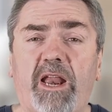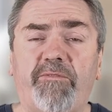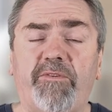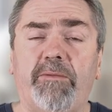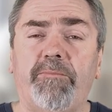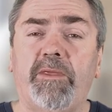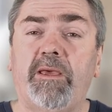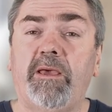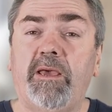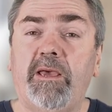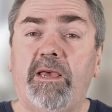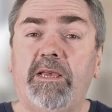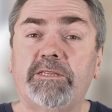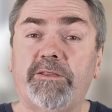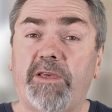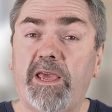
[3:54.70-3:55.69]
out of it.
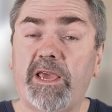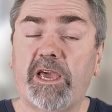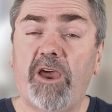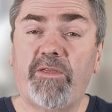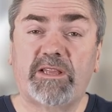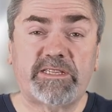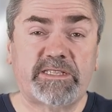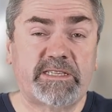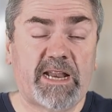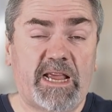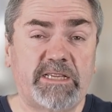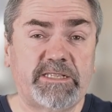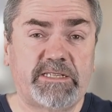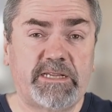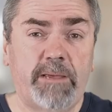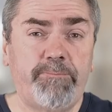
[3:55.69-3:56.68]
So there you go, that's
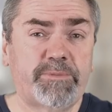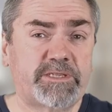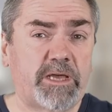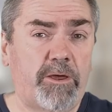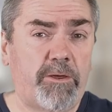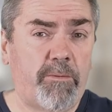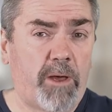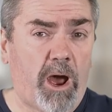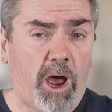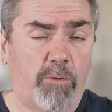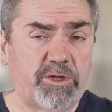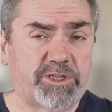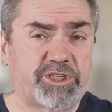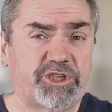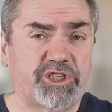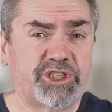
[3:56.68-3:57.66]
today's tip. So I
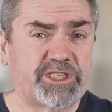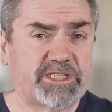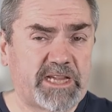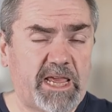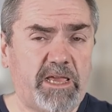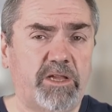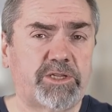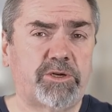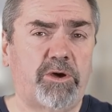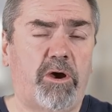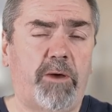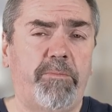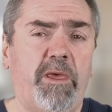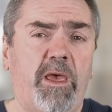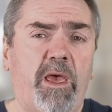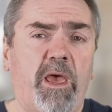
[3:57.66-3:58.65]
would suggest take your
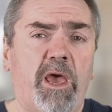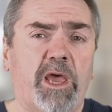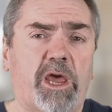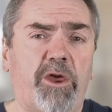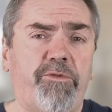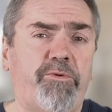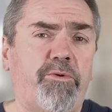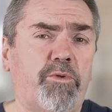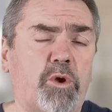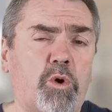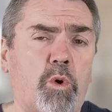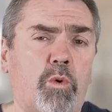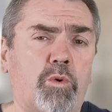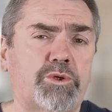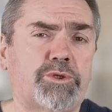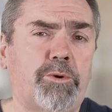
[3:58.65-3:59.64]
time, go through the
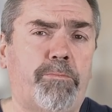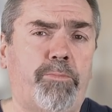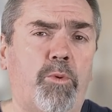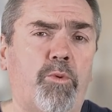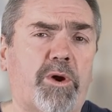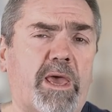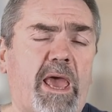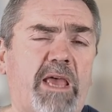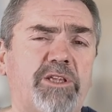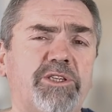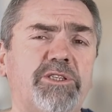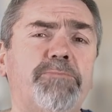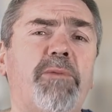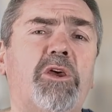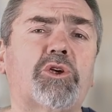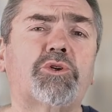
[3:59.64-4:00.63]
course or book, and
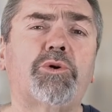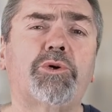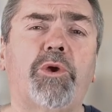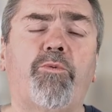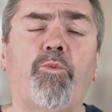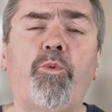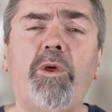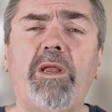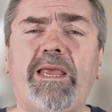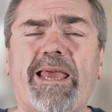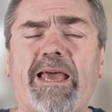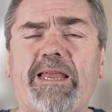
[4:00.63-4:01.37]
just make sure you really